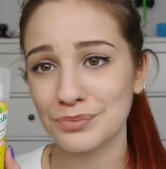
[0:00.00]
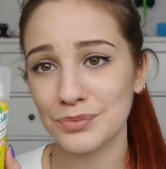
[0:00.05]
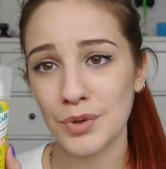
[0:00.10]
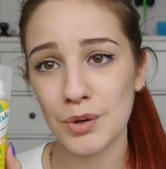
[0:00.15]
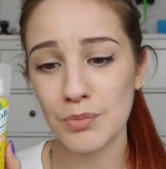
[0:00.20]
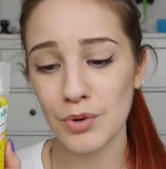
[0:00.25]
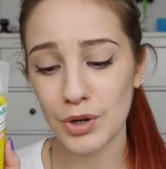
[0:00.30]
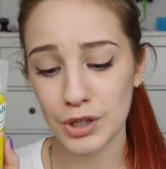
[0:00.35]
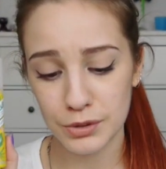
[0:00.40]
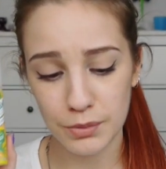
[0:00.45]

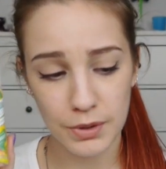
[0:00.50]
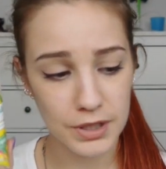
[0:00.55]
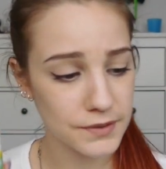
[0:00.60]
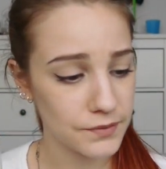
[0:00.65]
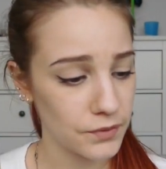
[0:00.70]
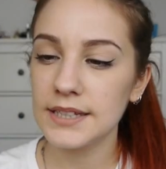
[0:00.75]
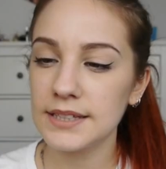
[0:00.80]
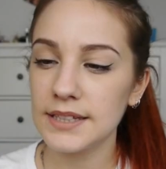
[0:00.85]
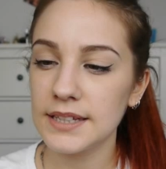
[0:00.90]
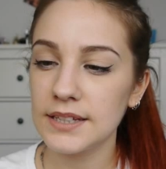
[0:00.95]
What more could you ask?
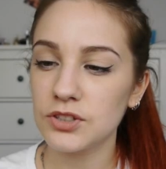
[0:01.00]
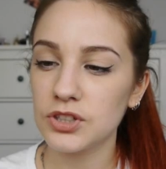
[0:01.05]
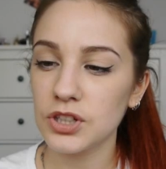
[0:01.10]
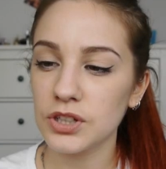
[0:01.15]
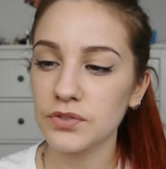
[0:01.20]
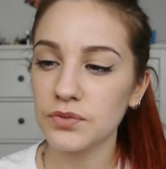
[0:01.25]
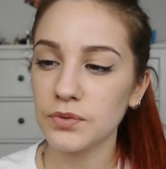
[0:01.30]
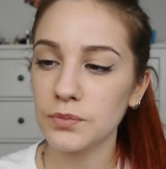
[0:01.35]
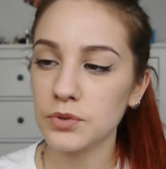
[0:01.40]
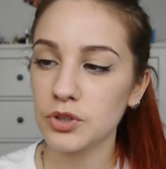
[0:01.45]
This is
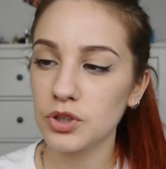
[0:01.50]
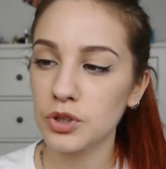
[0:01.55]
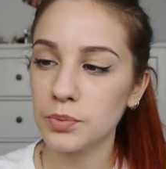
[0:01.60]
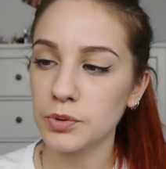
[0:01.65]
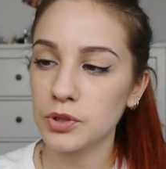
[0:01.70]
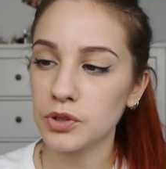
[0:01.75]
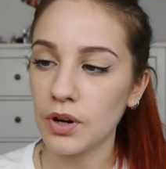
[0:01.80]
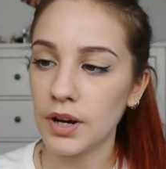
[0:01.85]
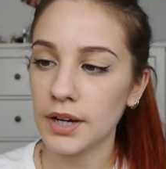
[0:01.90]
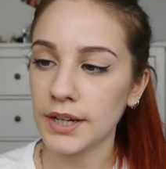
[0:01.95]
just from
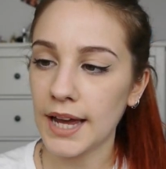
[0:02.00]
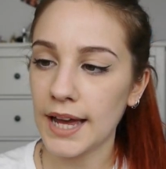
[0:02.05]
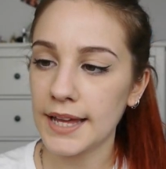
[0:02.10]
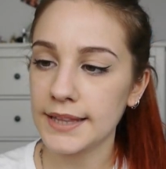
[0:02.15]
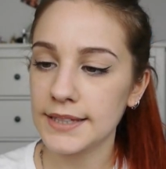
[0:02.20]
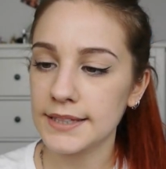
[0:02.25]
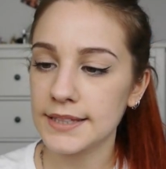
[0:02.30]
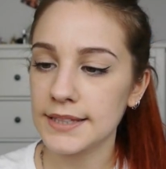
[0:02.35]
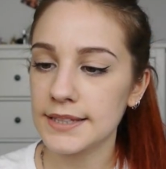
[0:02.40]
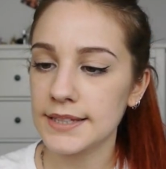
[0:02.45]
Superdrug,
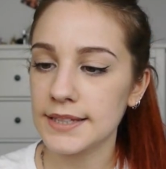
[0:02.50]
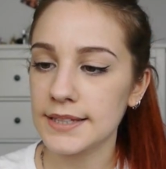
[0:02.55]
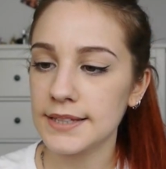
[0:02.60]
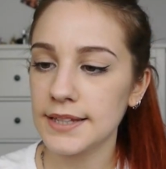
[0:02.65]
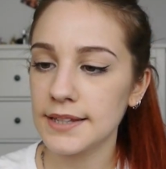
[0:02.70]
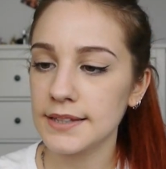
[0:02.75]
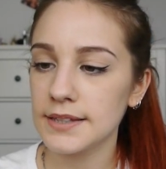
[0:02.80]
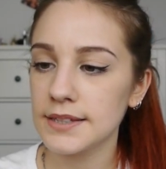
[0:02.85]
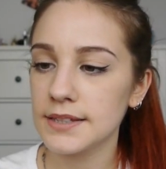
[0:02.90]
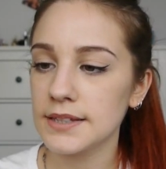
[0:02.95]
and this is the
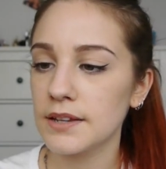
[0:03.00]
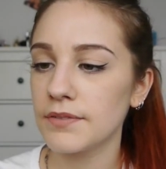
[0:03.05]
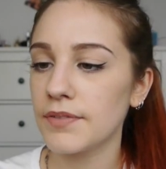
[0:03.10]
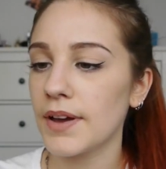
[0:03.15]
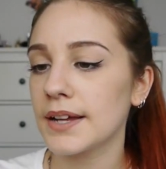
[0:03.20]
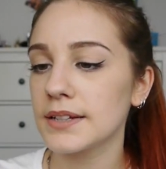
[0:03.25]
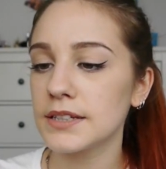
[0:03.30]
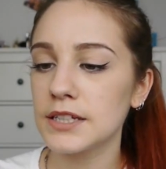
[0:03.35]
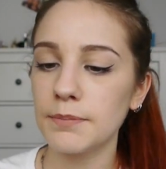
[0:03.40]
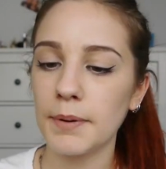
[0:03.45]
Sensitive
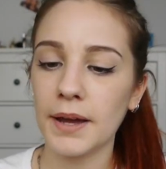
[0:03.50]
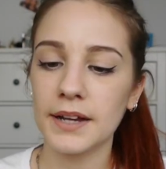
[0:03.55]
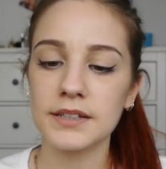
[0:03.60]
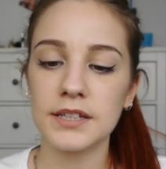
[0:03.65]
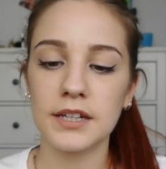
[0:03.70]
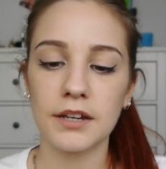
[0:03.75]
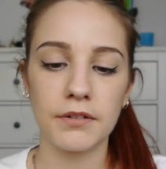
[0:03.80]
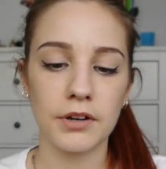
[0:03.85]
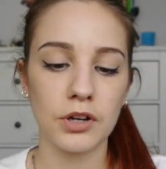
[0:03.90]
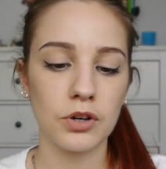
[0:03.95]

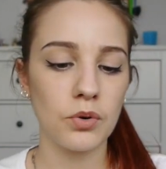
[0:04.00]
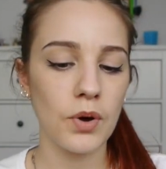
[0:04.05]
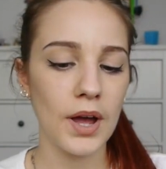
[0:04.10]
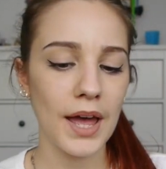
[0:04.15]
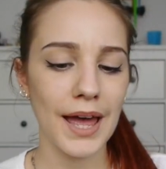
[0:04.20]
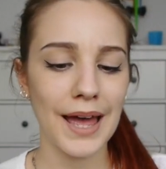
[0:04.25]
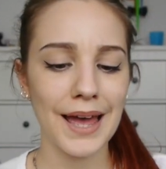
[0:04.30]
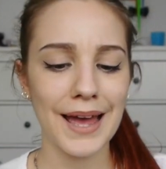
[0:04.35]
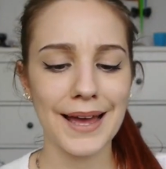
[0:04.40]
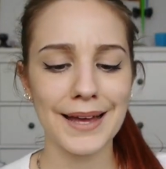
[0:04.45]
Antibacterial
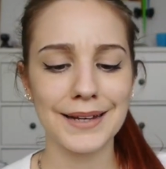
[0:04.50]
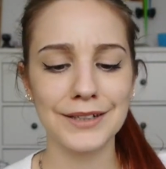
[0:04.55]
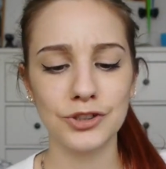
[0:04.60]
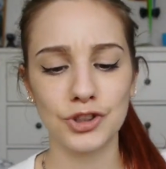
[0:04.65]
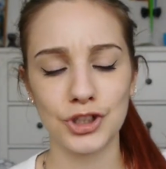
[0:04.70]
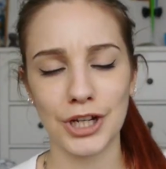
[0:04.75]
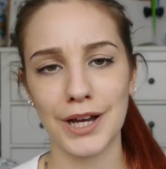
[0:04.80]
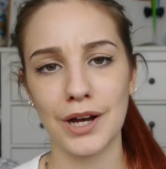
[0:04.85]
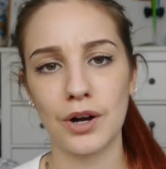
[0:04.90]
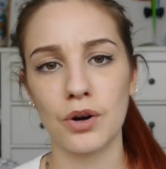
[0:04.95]
Hand
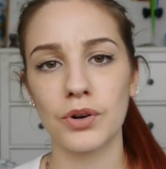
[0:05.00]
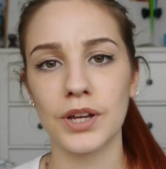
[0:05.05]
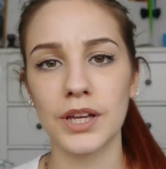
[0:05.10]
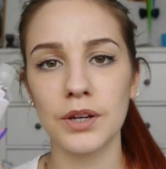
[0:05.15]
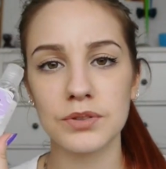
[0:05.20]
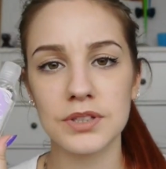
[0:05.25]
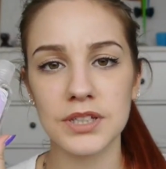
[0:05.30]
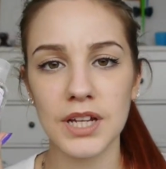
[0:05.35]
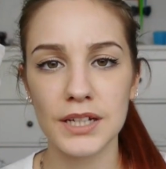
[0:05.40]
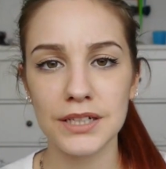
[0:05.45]
Gel.
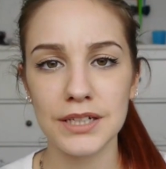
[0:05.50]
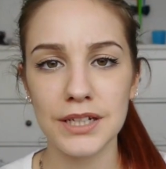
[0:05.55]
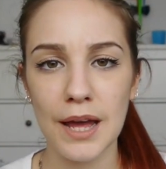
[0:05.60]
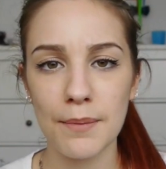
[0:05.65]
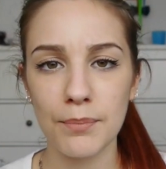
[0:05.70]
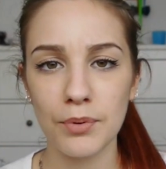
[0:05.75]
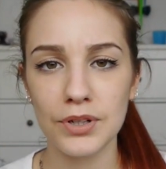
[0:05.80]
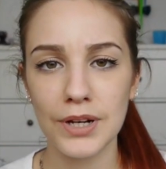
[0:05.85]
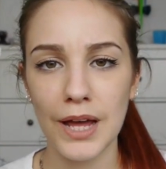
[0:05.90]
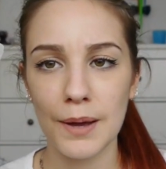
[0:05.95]
Kills
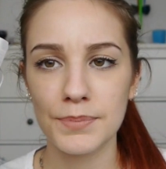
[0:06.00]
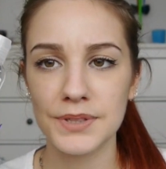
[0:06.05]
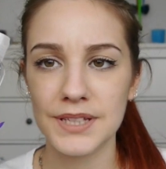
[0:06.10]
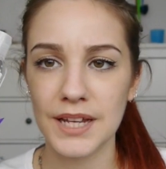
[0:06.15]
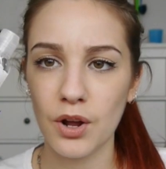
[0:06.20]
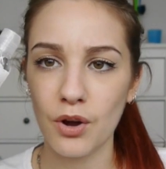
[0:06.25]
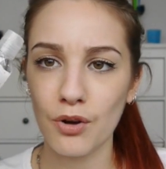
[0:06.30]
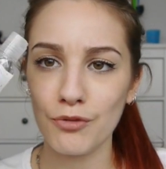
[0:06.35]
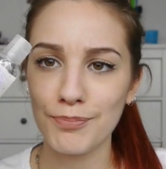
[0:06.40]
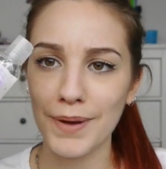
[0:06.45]

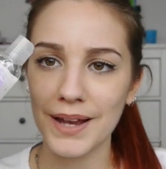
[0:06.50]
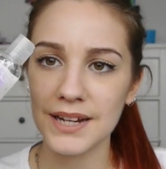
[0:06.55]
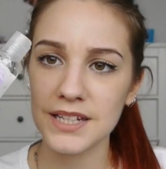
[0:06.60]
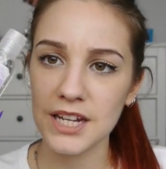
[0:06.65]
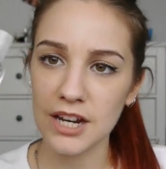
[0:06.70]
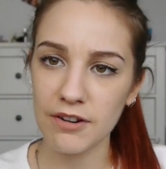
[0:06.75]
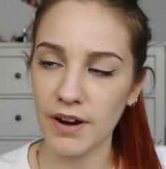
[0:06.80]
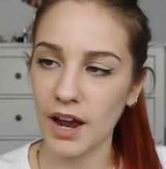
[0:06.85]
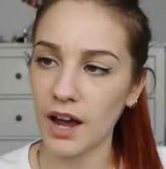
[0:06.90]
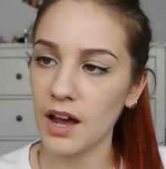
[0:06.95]
99.9% of
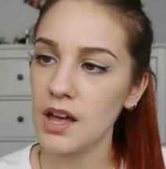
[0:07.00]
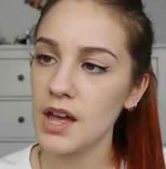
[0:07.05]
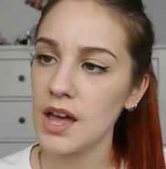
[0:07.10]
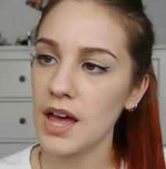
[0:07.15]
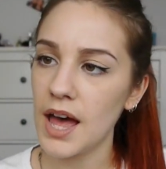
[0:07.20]
bacteria.